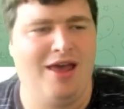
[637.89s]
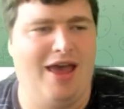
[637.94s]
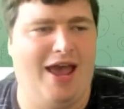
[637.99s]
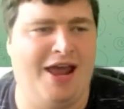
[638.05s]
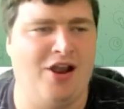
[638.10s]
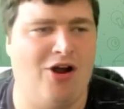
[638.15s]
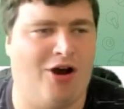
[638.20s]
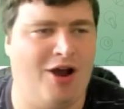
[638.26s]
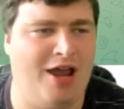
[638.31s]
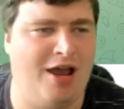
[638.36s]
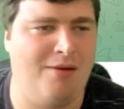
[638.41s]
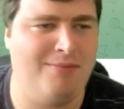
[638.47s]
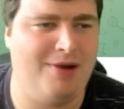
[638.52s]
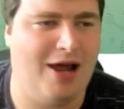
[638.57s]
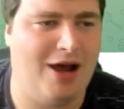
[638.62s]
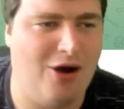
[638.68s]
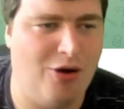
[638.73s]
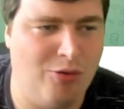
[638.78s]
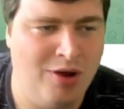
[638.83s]
and I am
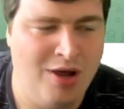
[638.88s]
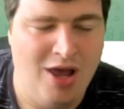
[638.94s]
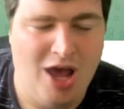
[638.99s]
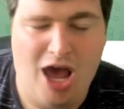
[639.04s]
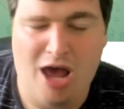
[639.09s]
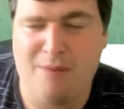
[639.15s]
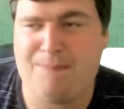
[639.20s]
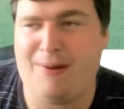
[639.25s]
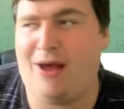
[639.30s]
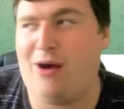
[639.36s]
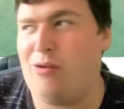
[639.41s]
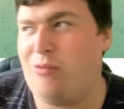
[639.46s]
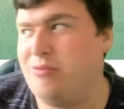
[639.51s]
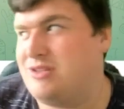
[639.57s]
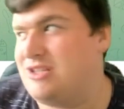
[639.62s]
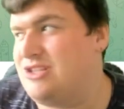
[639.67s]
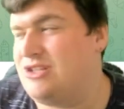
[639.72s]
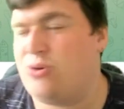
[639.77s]
now about